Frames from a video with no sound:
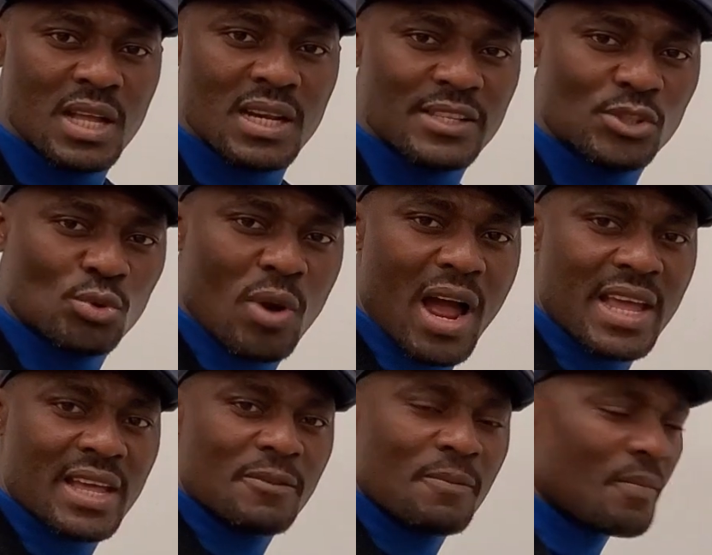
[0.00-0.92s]
Let's try
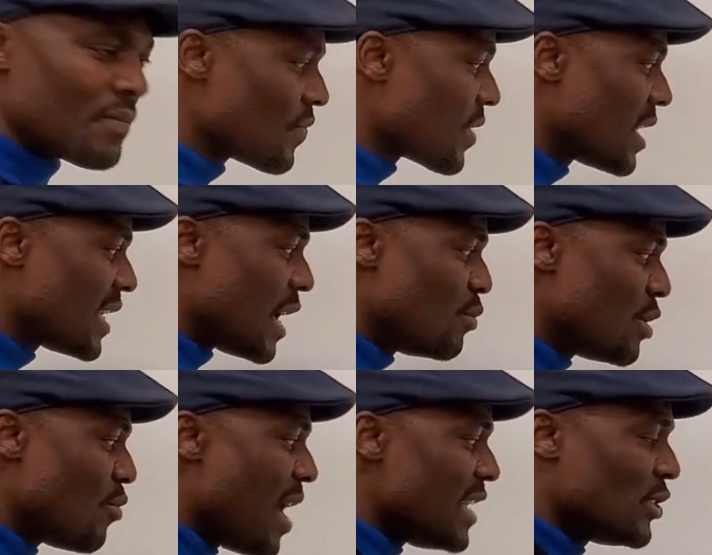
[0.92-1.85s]
it. Can we
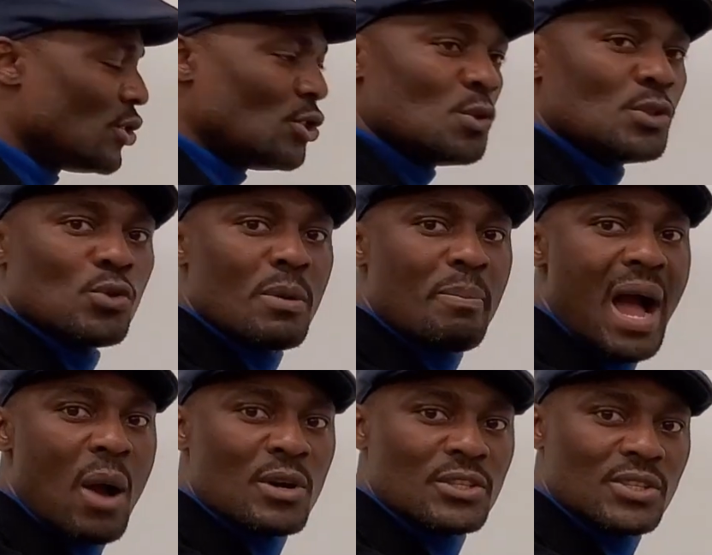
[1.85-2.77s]
raise 2 to a
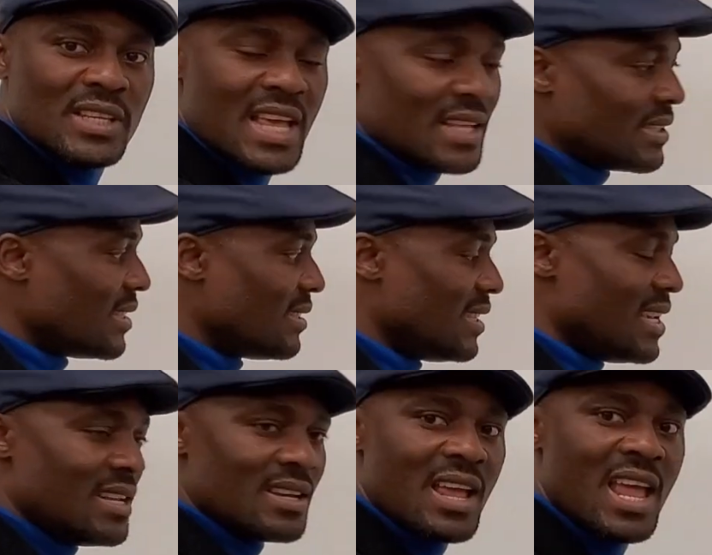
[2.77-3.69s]
power to get
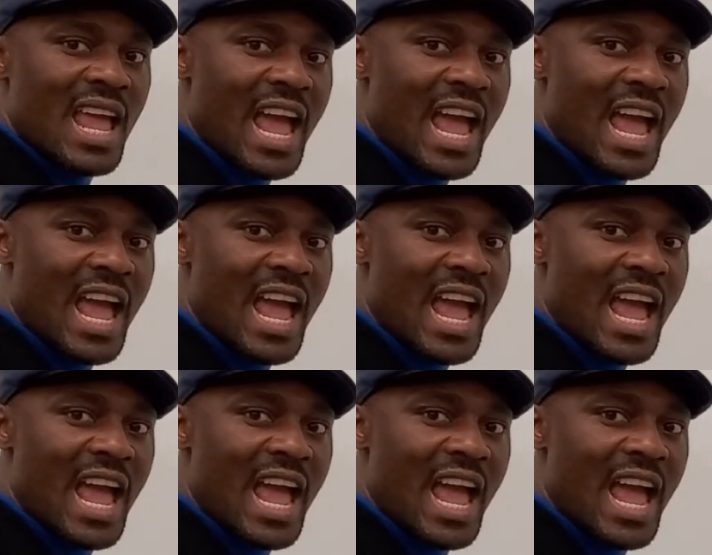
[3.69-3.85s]
16